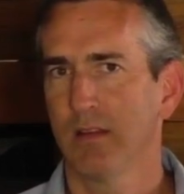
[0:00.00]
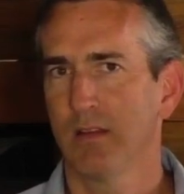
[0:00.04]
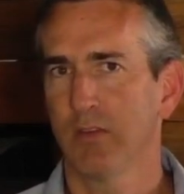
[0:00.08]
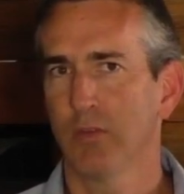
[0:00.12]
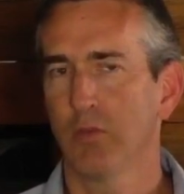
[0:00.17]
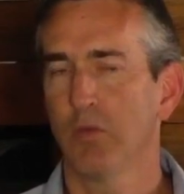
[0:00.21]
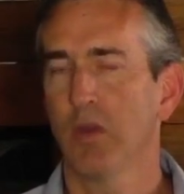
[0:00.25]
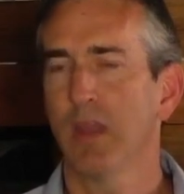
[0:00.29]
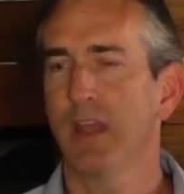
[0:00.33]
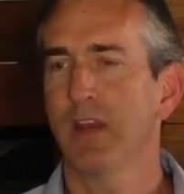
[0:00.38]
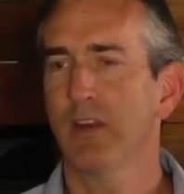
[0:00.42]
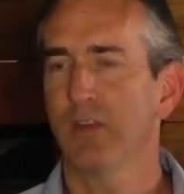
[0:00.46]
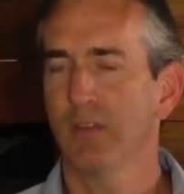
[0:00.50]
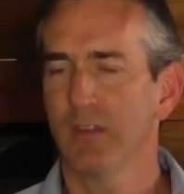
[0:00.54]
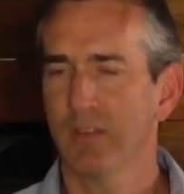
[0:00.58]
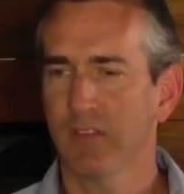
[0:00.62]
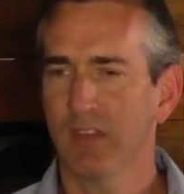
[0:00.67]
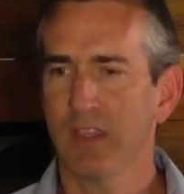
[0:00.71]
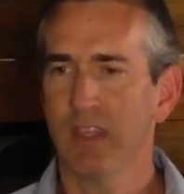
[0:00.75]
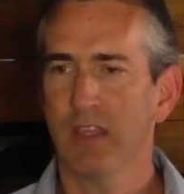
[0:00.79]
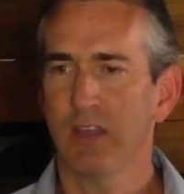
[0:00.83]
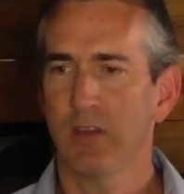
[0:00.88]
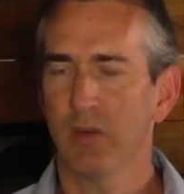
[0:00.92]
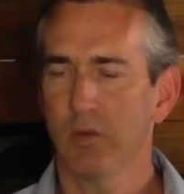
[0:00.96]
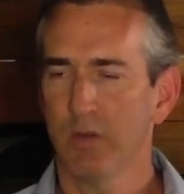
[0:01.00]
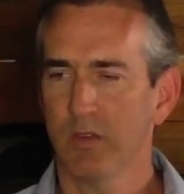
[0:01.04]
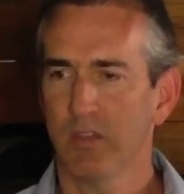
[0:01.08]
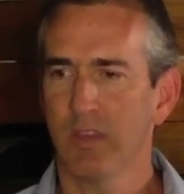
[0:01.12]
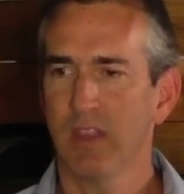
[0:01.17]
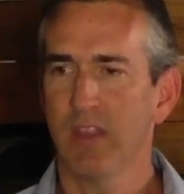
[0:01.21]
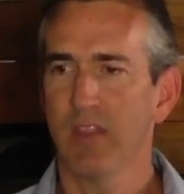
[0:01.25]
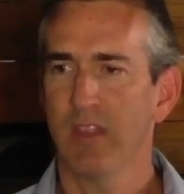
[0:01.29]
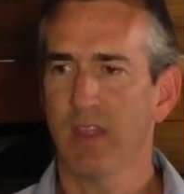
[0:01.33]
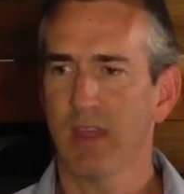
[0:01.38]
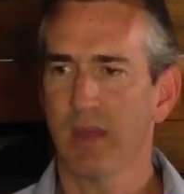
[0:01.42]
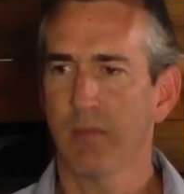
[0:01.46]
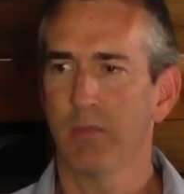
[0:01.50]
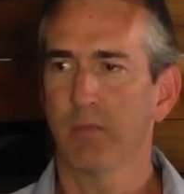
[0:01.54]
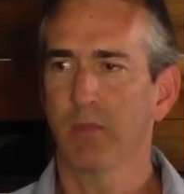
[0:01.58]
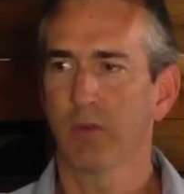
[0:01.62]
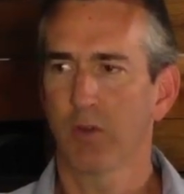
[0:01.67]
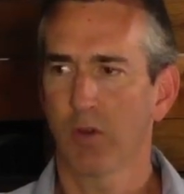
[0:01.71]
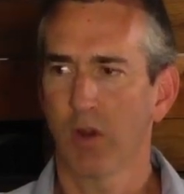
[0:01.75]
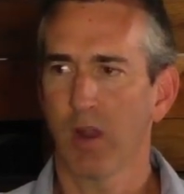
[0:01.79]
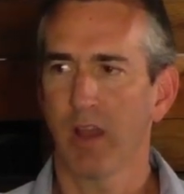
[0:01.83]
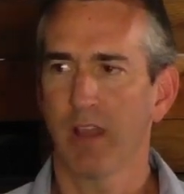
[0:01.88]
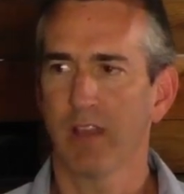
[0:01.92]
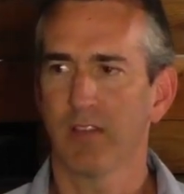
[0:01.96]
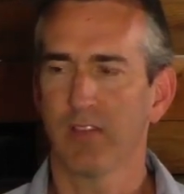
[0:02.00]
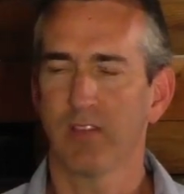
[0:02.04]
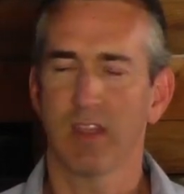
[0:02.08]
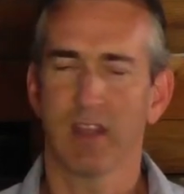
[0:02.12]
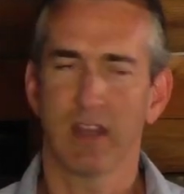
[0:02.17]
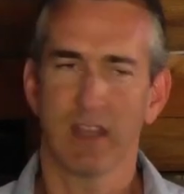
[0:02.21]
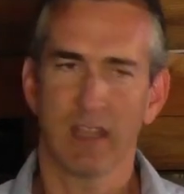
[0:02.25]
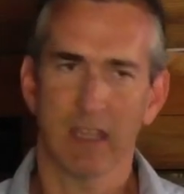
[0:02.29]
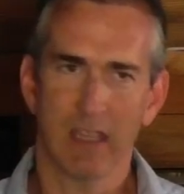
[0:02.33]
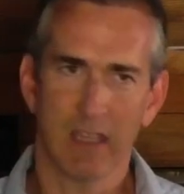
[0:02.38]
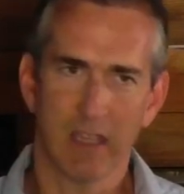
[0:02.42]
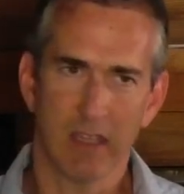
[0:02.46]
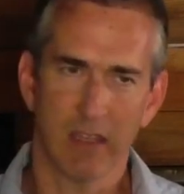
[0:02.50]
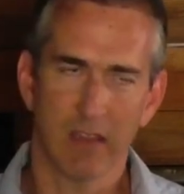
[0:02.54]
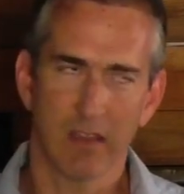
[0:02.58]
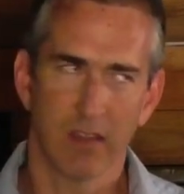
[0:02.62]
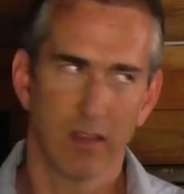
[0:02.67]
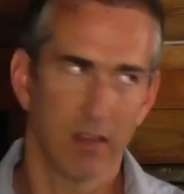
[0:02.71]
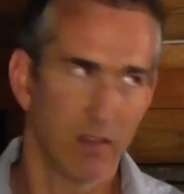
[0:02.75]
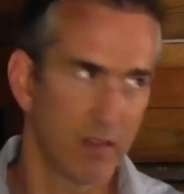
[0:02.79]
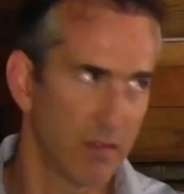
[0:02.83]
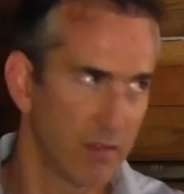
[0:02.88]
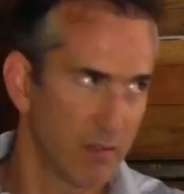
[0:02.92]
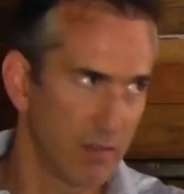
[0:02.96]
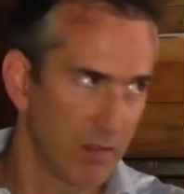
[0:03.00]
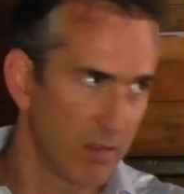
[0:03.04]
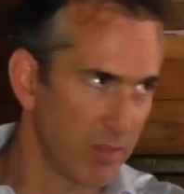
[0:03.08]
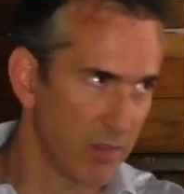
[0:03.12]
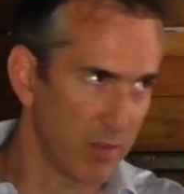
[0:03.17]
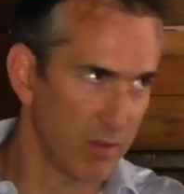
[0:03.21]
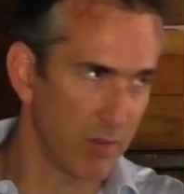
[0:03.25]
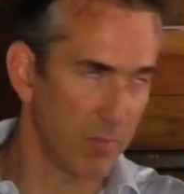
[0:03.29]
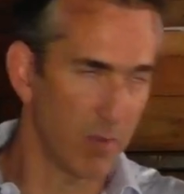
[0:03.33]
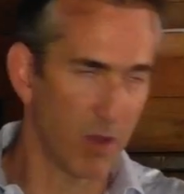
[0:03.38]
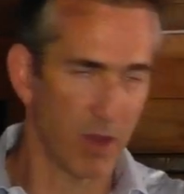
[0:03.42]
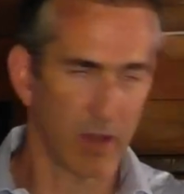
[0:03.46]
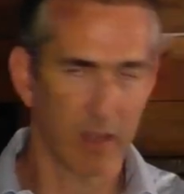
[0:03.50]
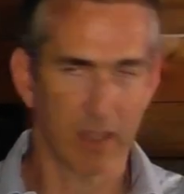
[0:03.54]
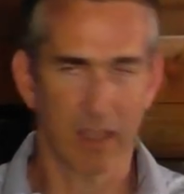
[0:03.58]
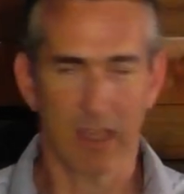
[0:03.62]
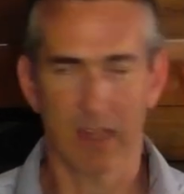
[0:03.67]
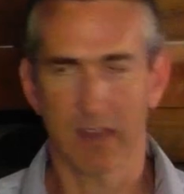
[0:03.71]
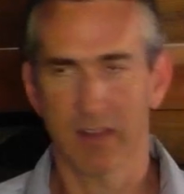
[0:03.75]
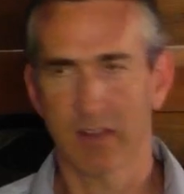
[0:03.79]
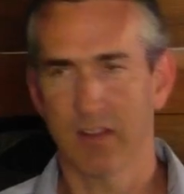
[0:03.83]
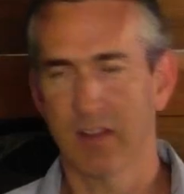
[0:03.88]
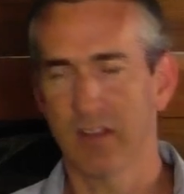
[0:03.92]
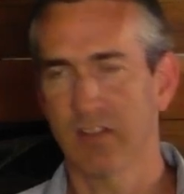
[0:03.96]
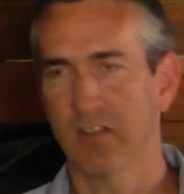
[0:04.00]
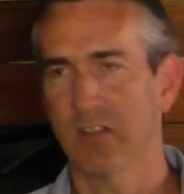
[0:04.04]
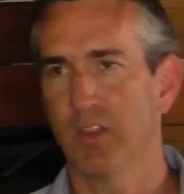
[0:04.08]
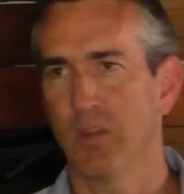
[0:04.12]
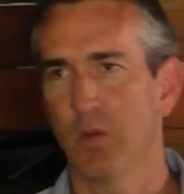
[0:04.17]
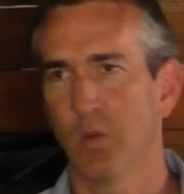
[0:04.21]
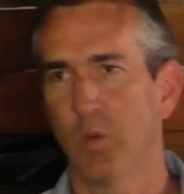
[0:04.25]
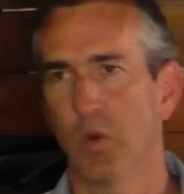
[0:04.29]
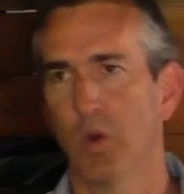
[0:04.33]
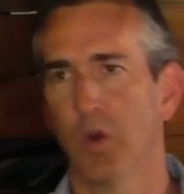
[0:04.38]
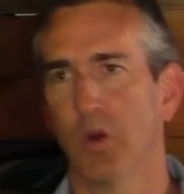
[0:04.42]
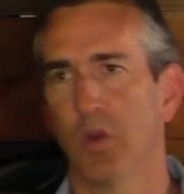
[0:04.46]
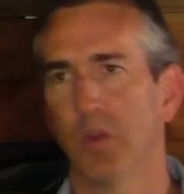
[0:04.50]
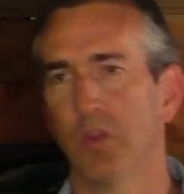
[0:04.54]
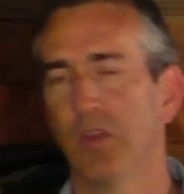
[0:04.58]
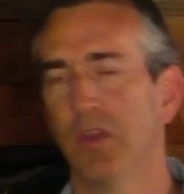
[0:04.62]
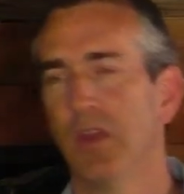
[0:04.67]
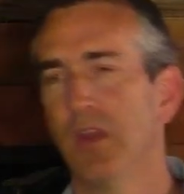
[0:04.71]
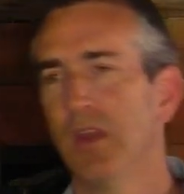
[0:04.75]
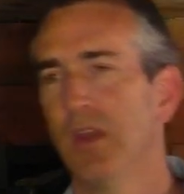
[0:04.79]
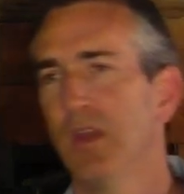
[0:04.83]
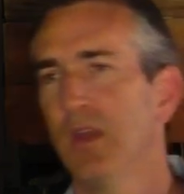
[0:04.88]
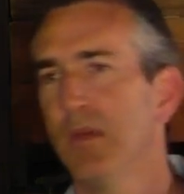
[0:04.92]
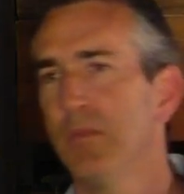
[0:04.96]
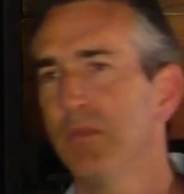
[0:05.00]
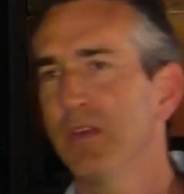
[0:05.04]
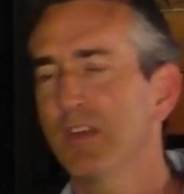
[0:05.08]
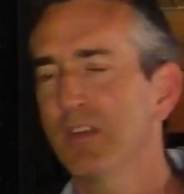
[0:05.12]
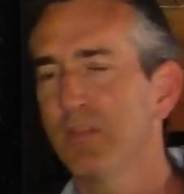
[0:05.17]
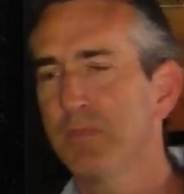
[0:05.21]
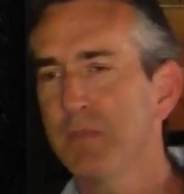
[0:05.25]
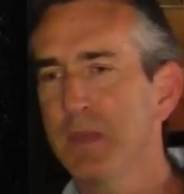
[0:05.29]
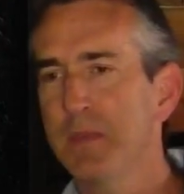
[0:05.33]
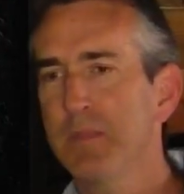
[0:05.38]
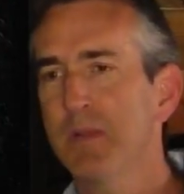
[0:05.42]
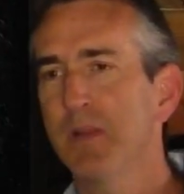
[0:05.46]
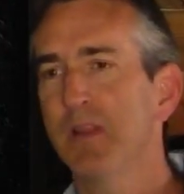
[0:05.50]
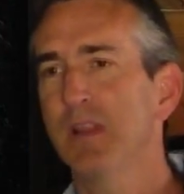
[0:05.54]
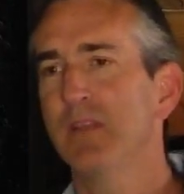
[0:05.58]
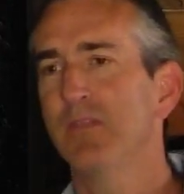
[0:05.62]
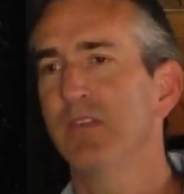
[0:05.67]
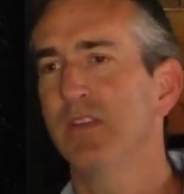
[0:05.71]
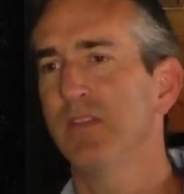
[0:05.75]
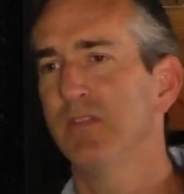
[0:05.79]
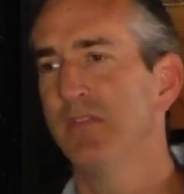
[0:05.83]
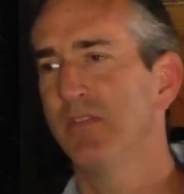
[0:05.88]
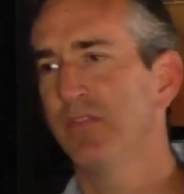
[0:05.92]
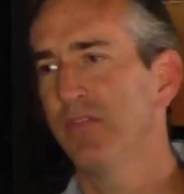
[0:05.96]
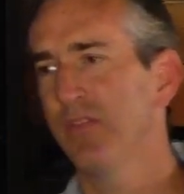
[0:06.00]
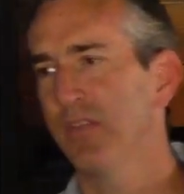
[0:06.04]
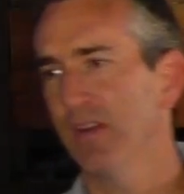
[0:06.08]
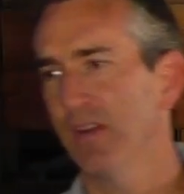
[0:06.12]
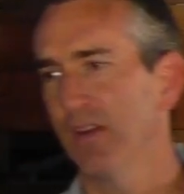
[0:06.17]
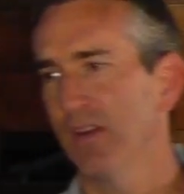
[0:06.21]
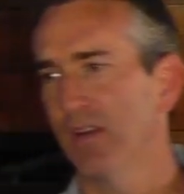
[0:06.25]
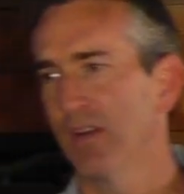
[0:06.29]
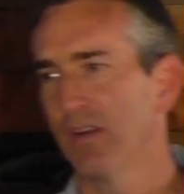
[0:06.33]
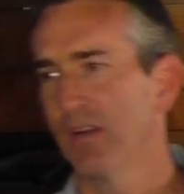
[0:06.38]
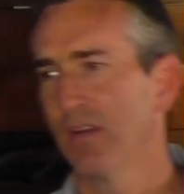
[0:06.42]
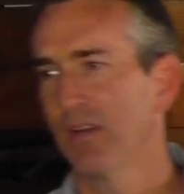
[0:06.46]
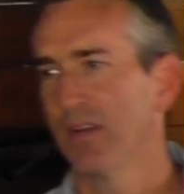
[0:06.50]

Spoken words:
greater is he who is in them, Christ, than he, the demonic entities in the world. Because people live in fear.